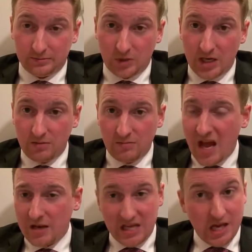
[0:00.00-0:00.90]
right?
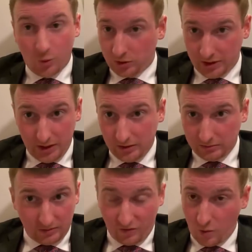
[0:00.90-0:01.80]
Not equally.
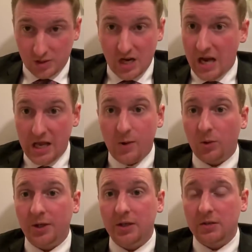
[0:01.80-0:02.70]
Of course not equally.